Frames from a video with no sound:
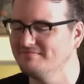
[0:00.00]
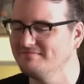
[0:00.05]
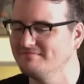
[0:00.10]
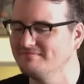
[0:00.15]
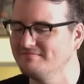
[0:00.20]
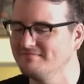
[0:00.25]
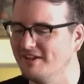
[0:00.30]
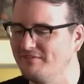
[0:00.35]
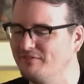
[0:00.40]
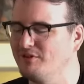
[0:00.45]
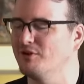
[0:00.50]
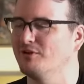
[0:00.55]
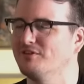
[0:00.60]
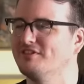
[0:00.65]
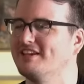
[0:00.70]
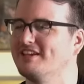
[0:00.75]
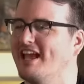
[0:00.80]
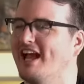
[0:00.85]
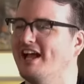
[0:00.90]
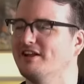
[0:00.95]
have you heard
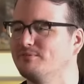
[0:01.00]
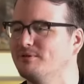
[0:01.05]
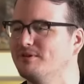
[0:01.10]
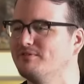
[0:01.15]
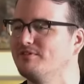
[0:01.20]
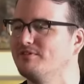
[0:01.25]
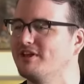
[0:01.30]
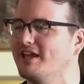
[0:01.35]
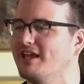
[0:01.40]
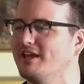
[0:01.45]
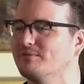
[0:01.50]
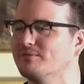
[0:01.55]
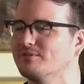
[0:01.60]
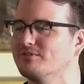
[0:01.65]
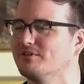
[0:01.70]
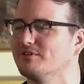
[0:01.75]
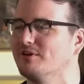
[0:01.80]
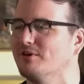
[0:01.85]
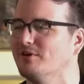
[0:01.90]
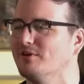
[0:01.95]
that "Catch Me If You Can" was
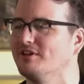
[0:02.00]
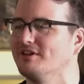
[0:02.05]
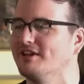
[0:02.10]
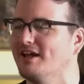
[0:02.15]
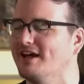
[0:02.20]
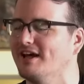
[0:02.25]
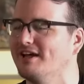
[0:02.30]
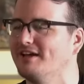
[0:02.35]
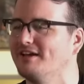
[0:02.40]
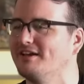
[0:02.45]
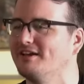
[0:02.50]
all a lie?